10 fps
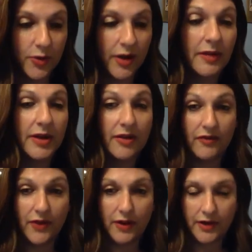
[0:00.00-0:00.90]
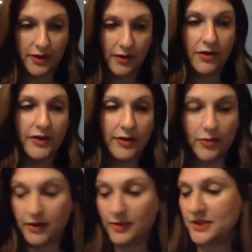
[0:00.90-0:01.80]
You are going to be a very early
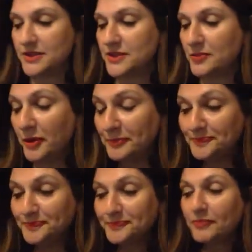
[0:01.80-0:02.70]
morning person tomorrow.